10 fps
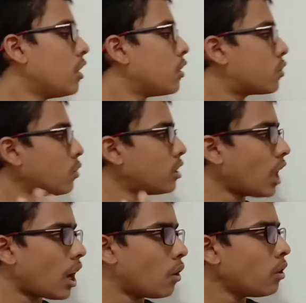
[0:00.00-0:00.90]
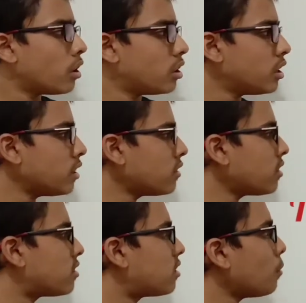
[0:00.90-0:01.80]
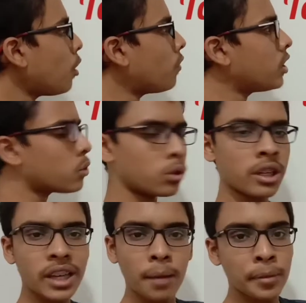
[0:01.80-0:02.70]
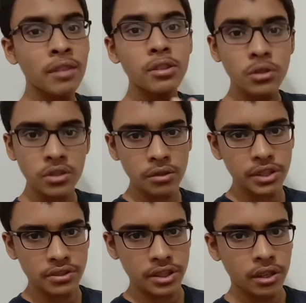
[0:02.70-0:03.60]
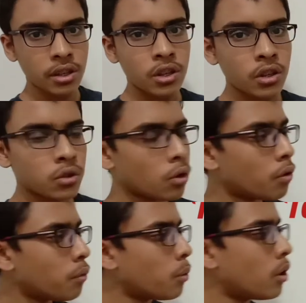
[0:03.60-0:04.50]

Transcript: So now that is the sum of the total capital which was invested. So